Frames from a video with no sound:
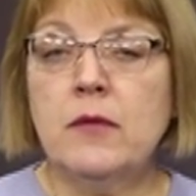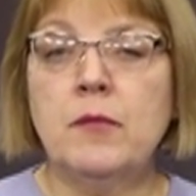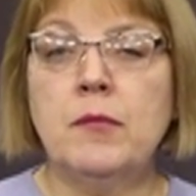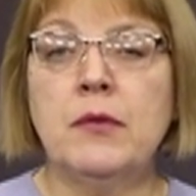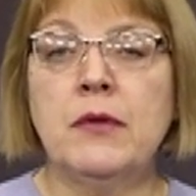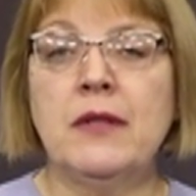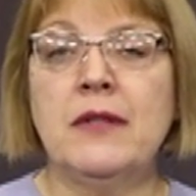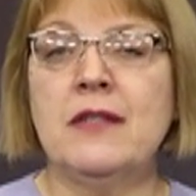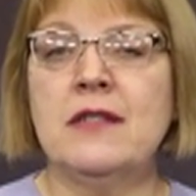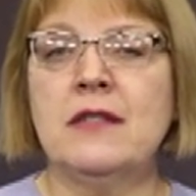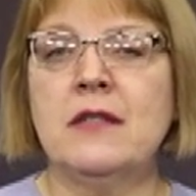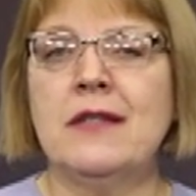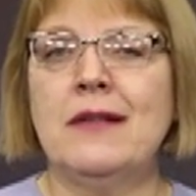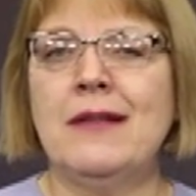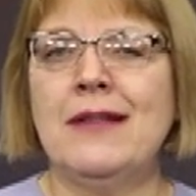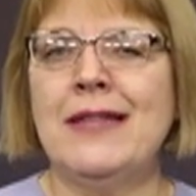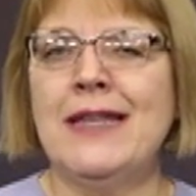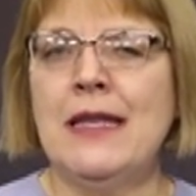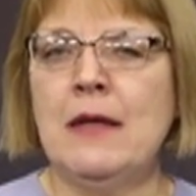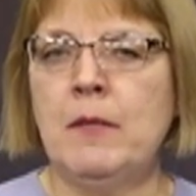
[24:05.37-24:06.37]
please
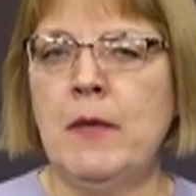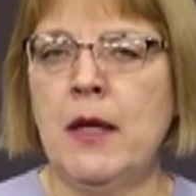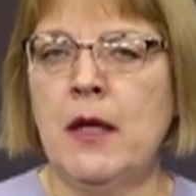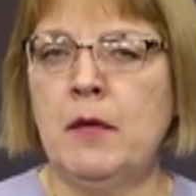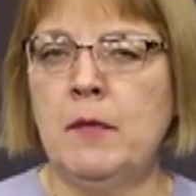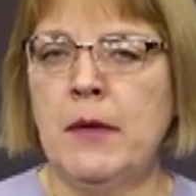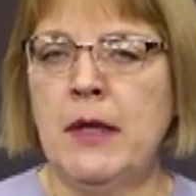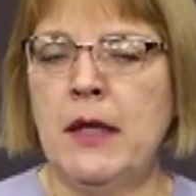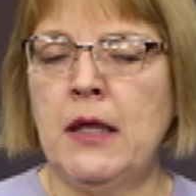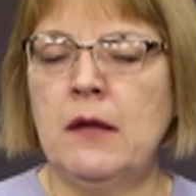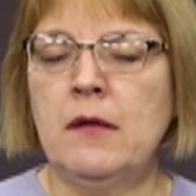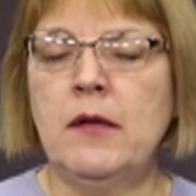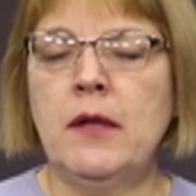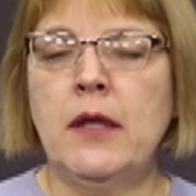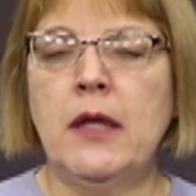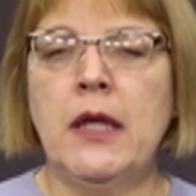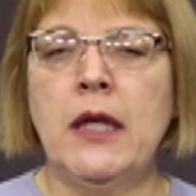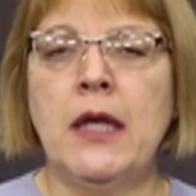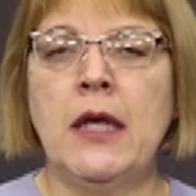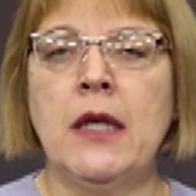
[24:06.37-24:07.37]
email me
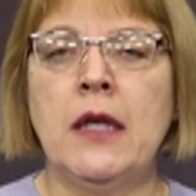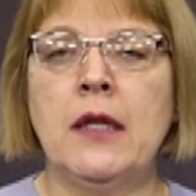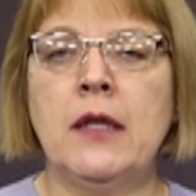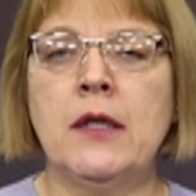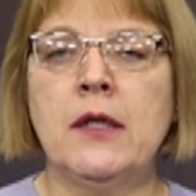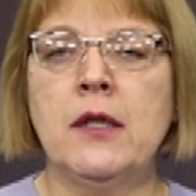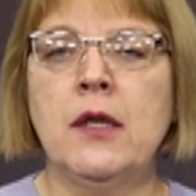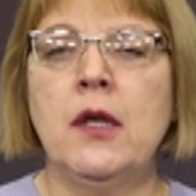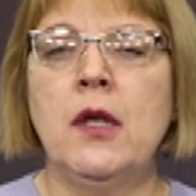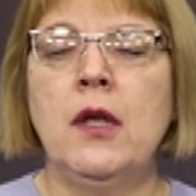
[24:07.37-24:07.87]
and